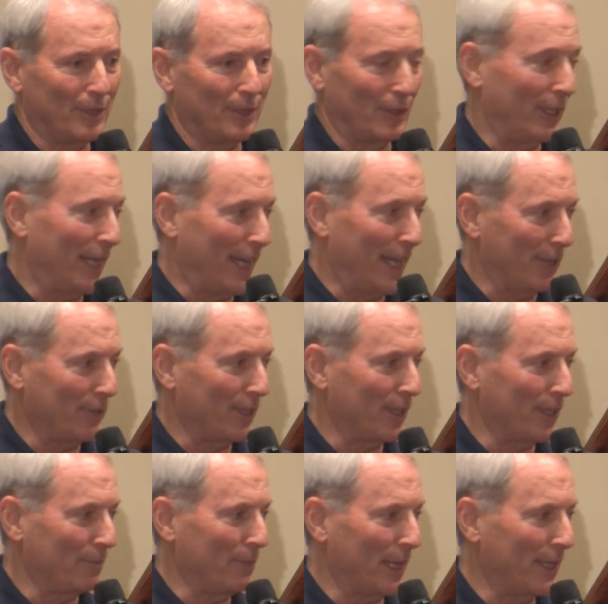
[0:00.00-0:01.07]
on the
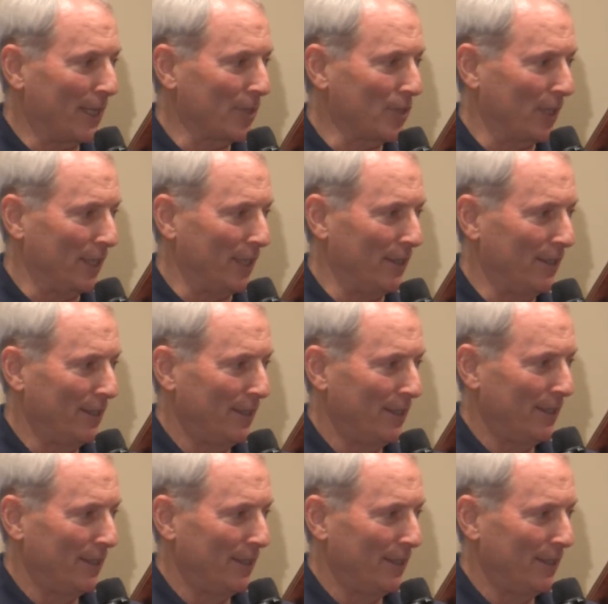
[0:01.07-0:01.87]
Advocate magazine.